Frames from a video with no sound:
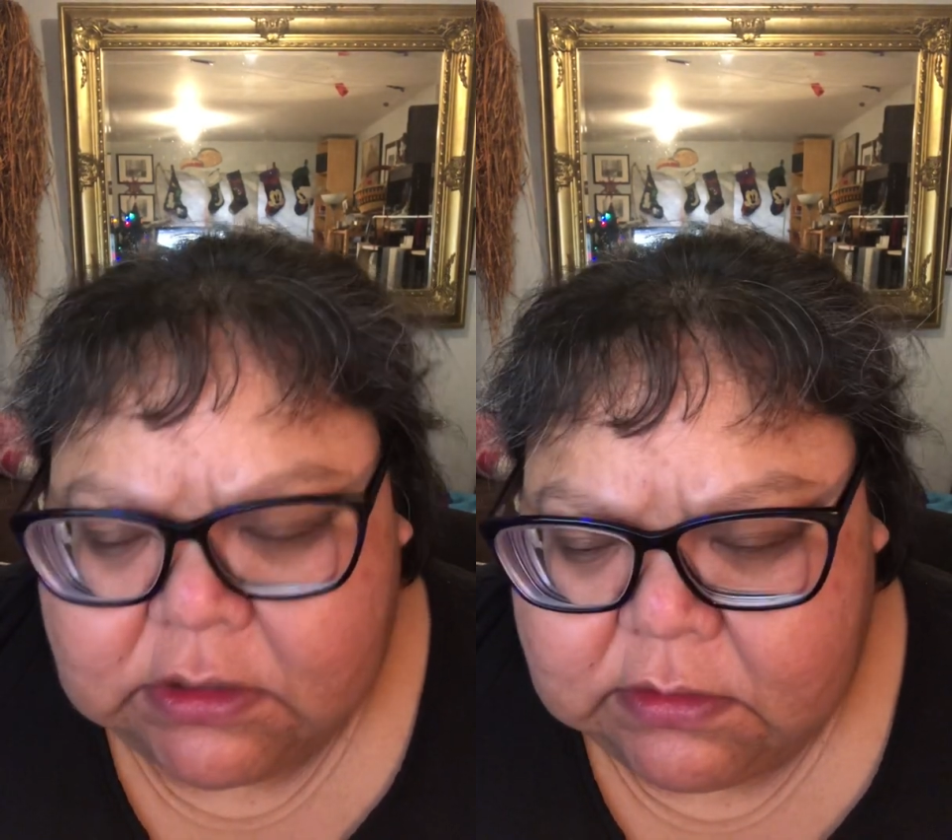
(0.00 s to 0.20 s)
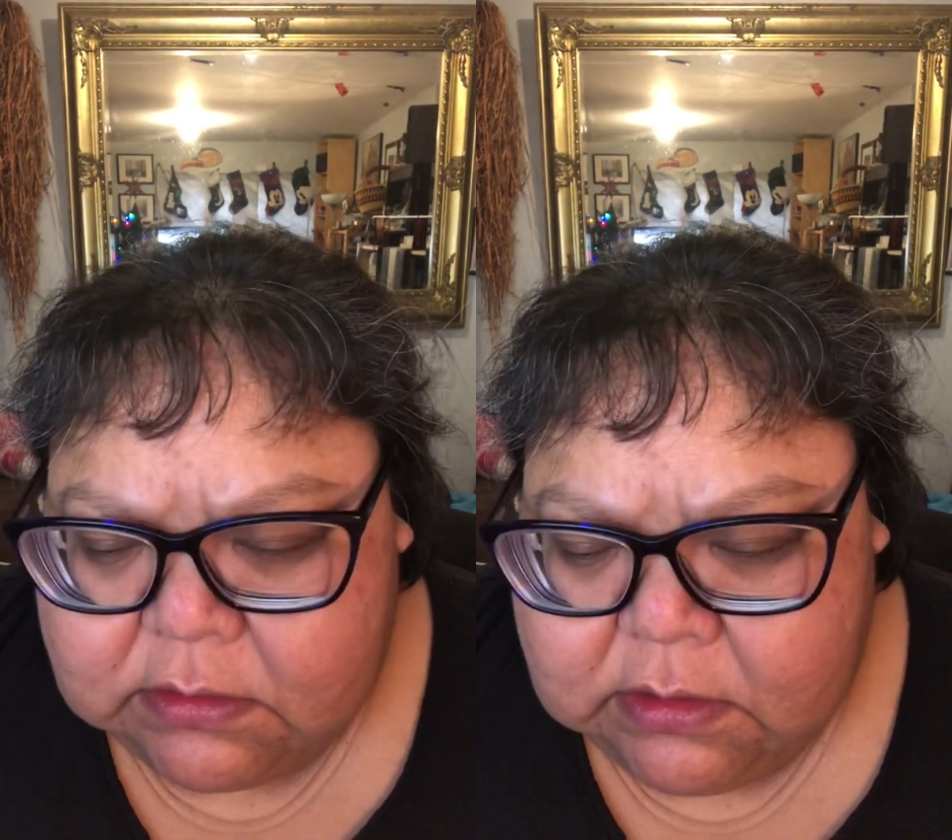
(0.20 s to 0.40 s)

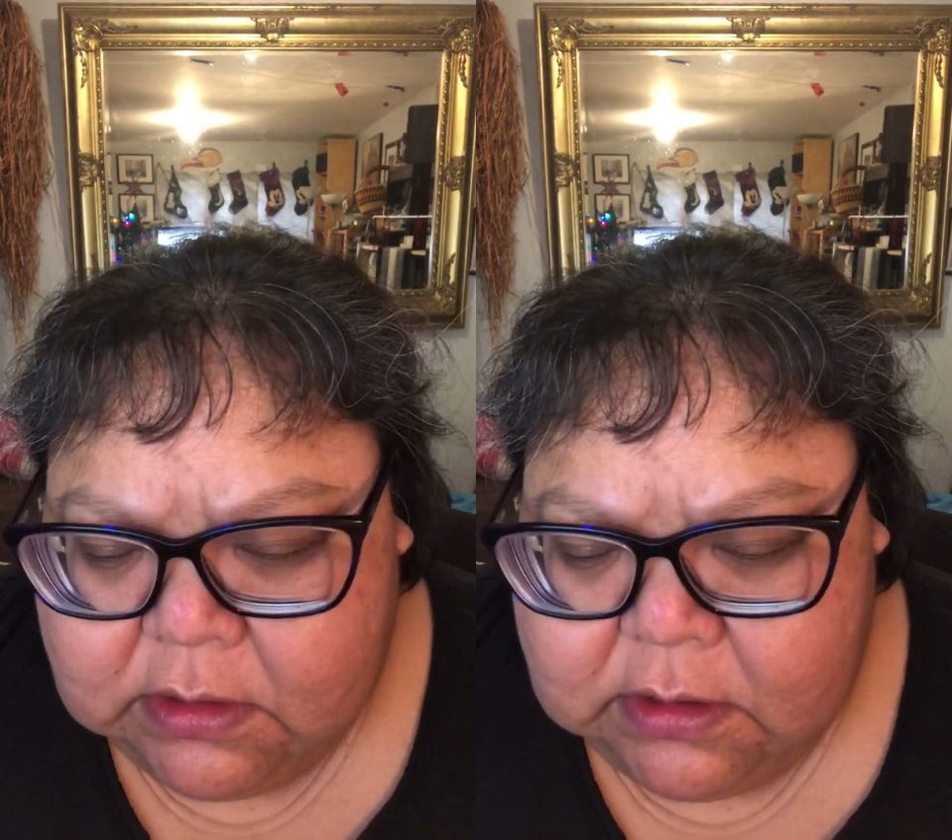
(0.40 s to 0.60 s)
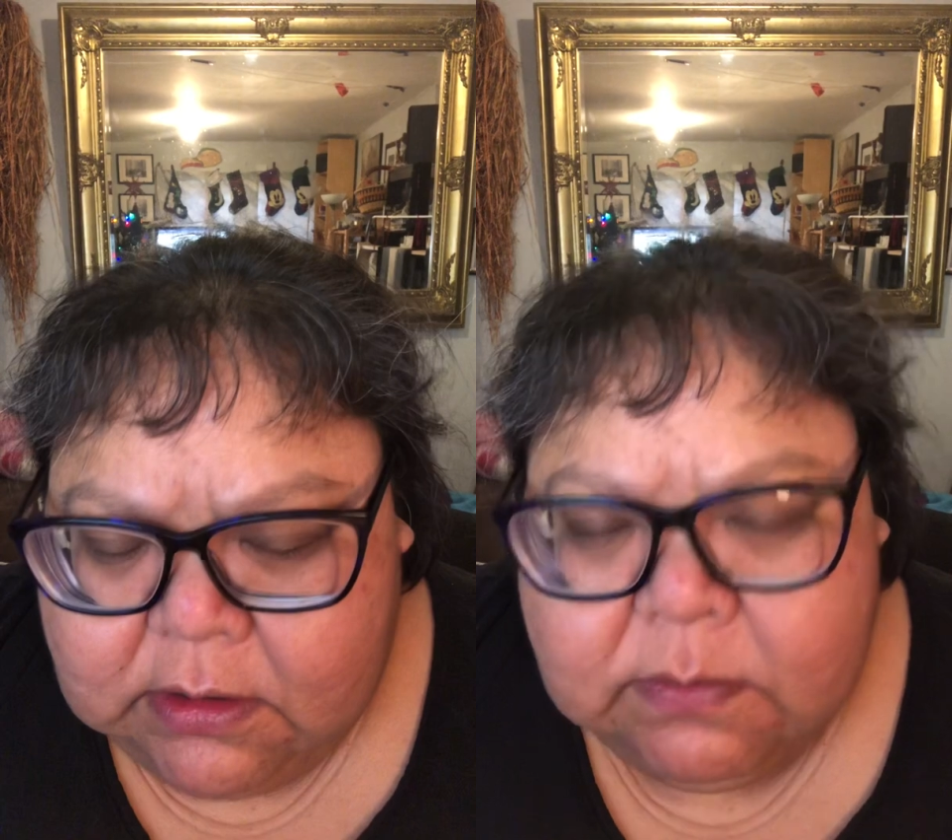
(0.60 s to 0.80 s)
to
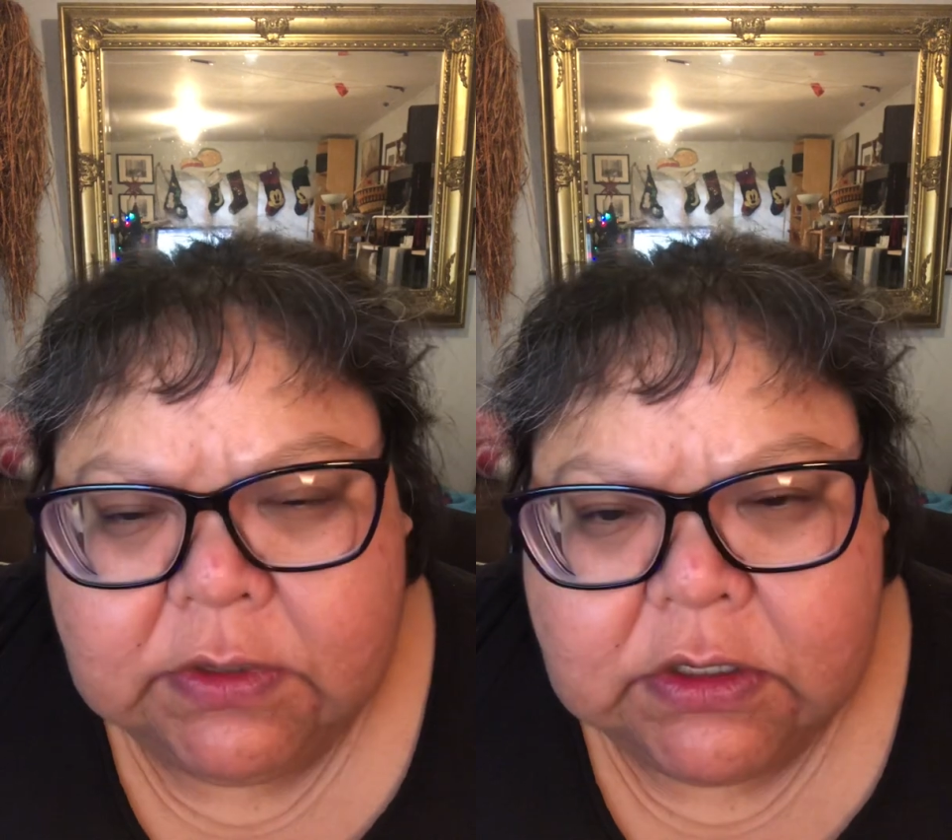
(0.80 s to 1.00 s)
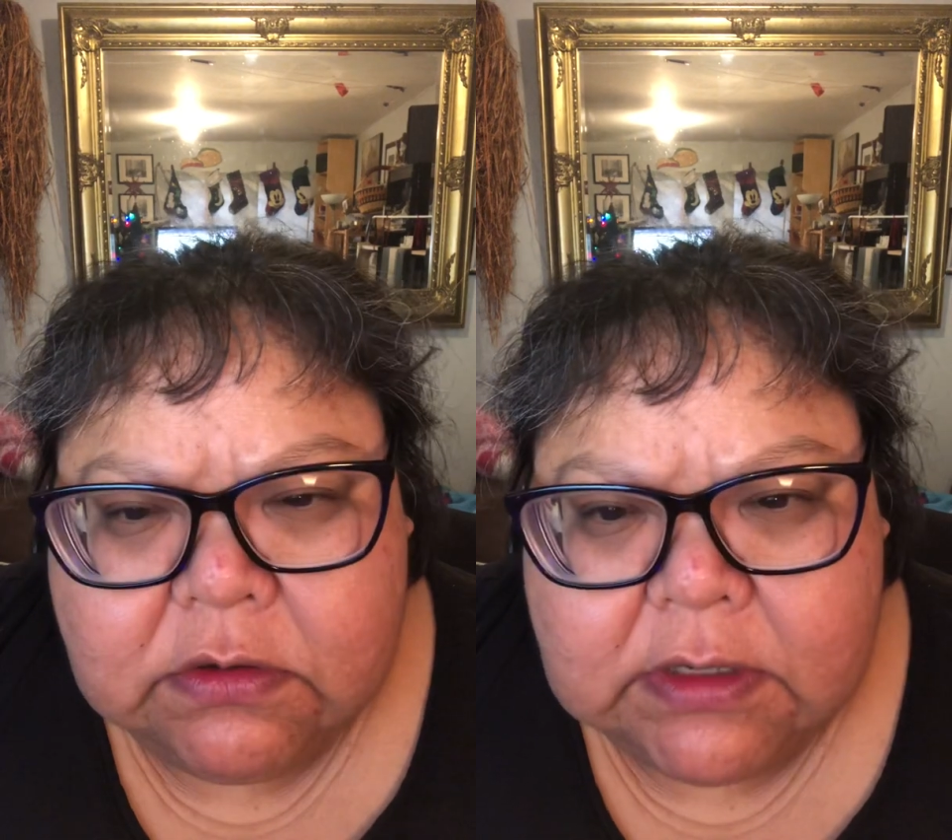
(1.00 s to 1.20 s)
be
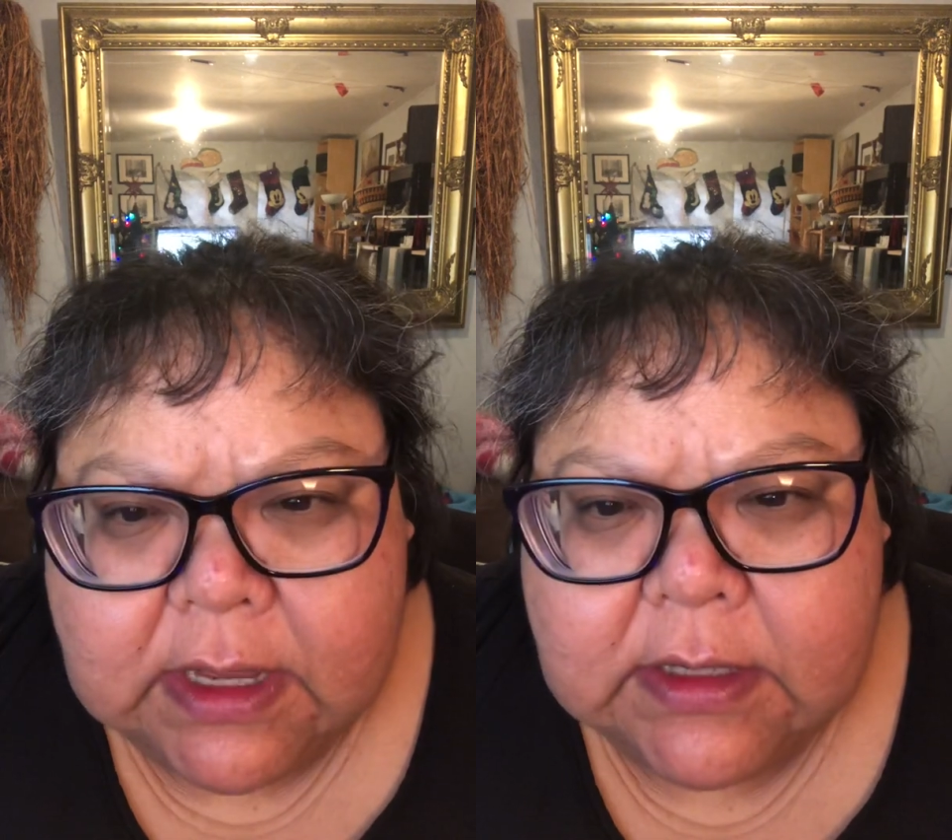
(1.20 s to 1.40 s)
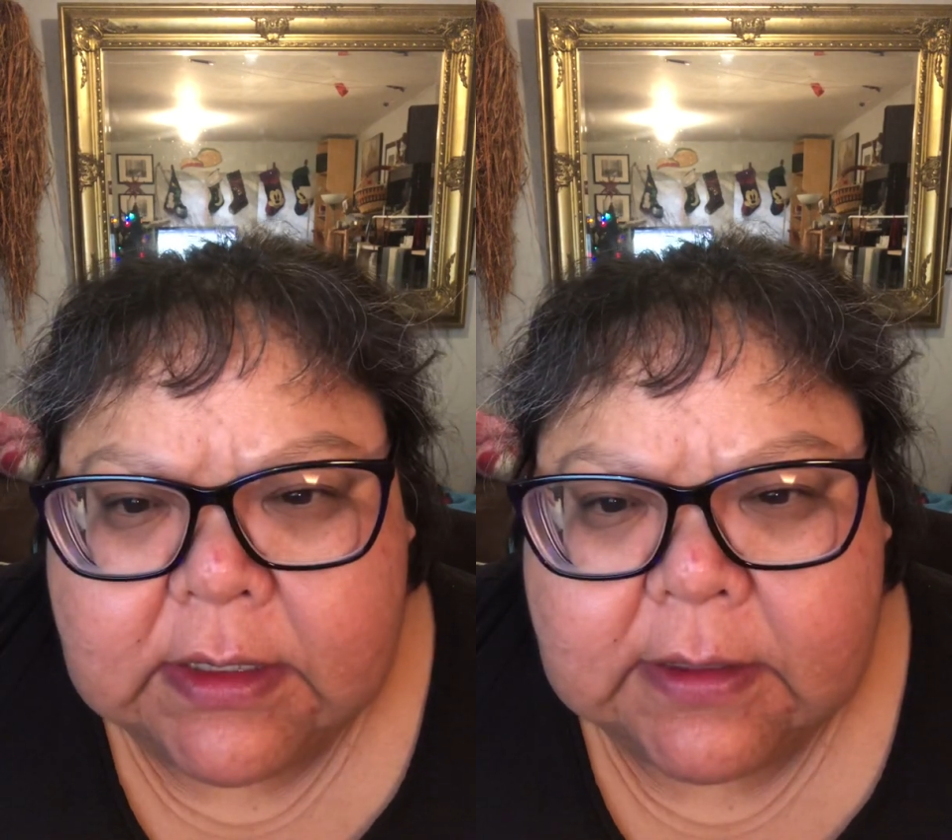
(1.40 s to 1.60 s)

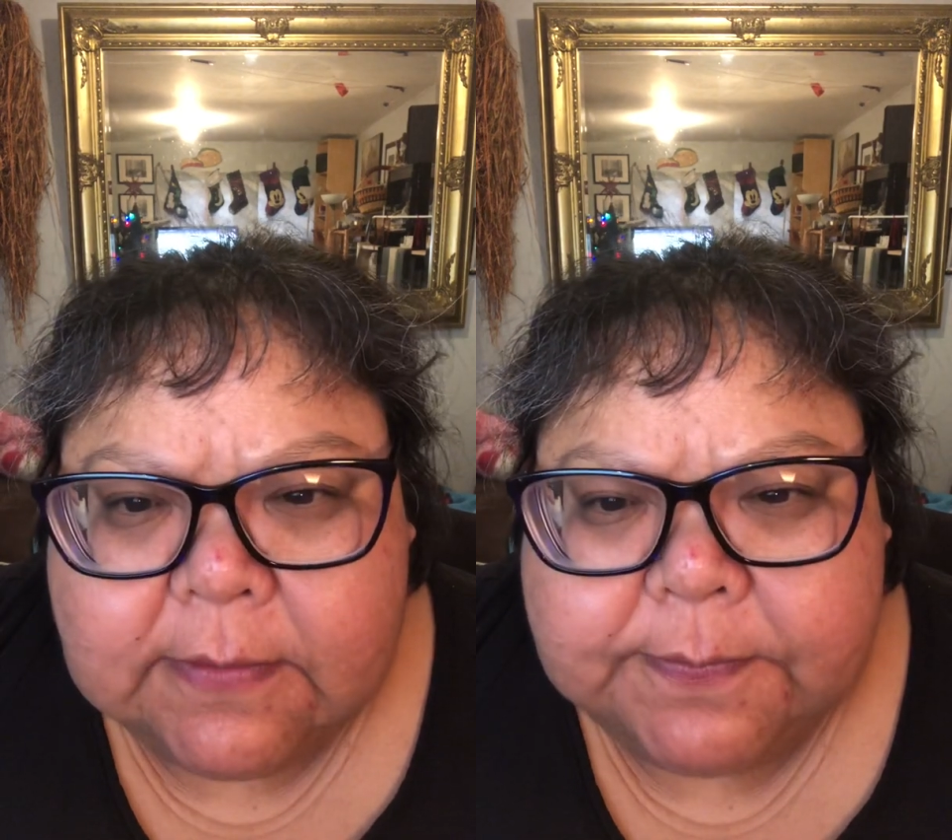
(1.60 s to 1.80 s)
creating.